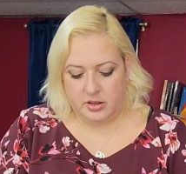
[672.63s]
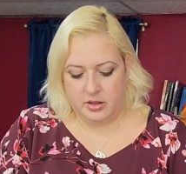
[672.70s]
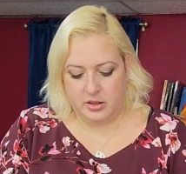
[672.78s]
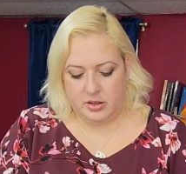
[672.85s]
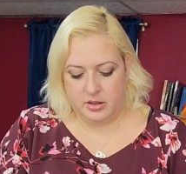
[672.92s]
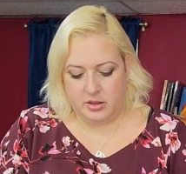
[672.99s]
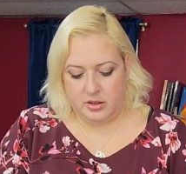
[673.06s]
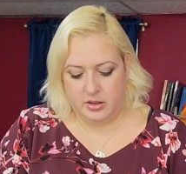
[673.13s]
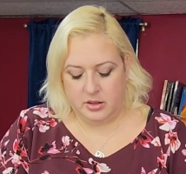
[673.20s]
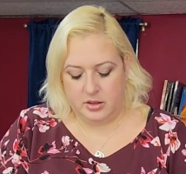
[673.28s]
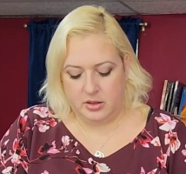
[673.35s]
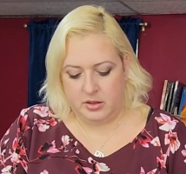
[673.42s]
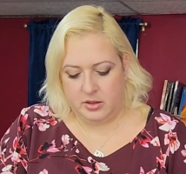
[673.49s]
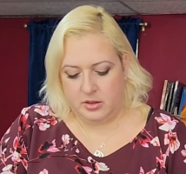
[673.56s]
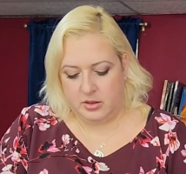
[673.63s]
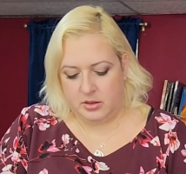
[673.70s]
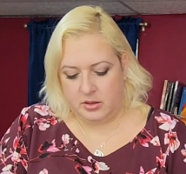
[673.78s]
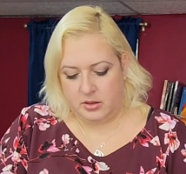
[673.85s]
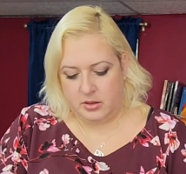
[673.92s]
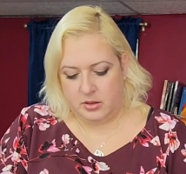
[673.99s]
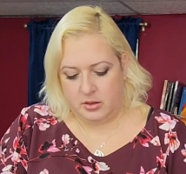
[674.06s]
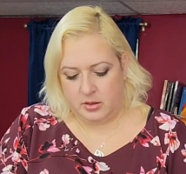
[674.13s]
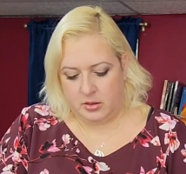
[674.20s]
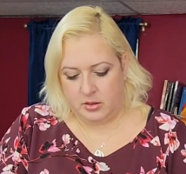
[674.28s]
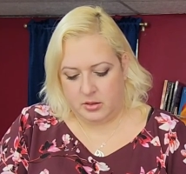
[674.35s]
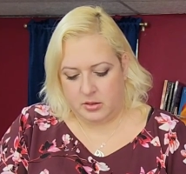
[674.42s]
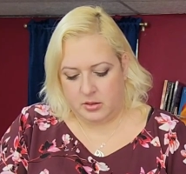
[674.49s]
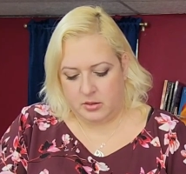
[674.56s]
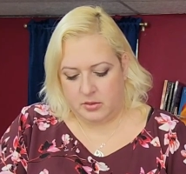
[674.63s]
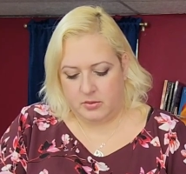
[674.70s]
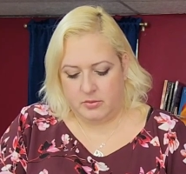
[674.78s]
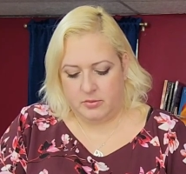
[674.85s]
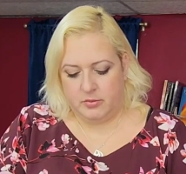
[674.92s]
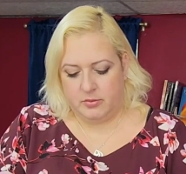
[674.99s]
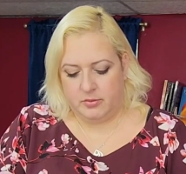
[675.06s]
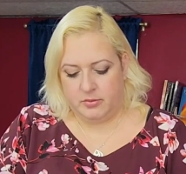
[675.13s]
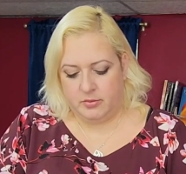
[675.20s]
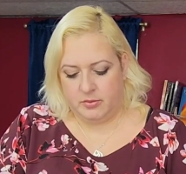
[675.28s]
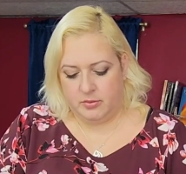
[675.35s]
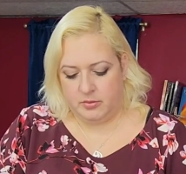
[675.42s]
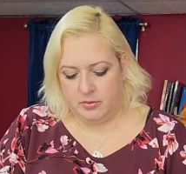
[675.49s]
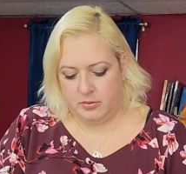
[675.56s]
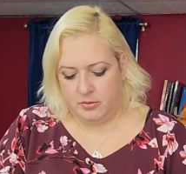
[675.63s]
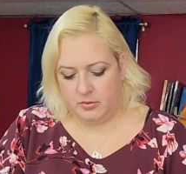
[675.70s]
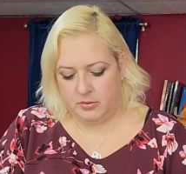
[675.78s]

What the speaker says: [no speech]